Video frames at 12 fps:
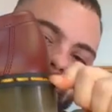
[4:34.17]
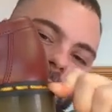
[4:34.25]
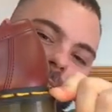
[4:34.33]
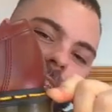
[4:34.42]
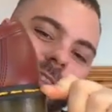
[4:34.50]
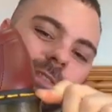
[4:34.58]

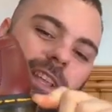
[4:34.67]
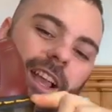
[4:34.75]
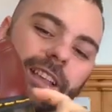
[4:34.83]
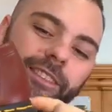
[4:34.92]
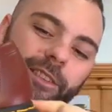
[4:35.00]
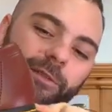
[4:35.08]
and if the
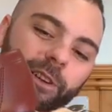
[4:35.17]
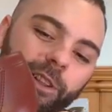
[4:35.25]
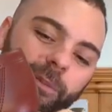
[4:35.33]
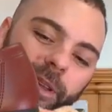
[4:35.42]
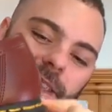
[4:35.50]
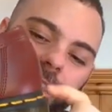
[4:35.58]
guys that follow
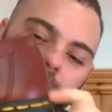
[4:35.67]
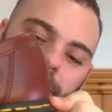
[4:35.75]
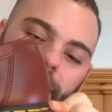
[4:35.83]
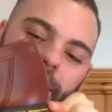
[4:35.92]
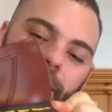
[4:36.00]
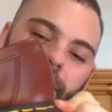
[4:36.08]
me,
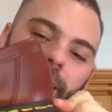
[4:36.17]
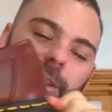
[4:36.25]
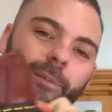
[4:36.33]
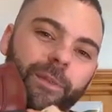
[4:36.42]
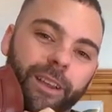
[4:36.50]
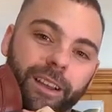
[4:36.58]

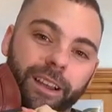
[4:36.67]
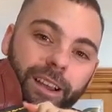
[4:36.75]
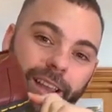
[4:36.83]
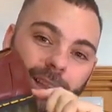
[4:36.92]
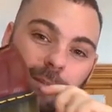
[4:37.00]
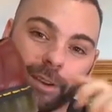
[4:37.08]
um, I
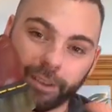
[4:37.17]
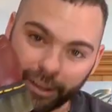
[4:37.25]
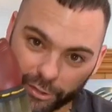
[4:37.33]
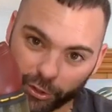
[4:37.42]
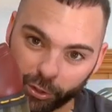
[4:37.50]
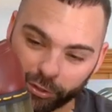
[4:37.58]
am
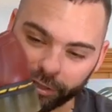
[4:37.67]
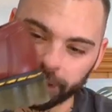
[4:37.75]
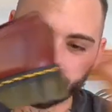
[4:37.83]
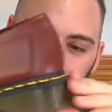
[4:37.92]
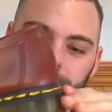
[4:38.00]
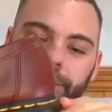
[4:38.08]
shorter,
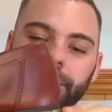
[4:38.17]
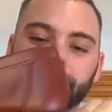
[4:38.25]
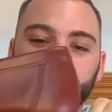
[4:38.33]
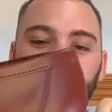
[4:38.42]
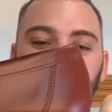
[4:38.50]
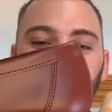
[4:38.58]

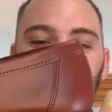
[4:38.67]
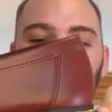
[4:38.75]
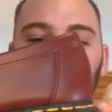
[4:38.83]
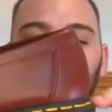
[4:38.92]
so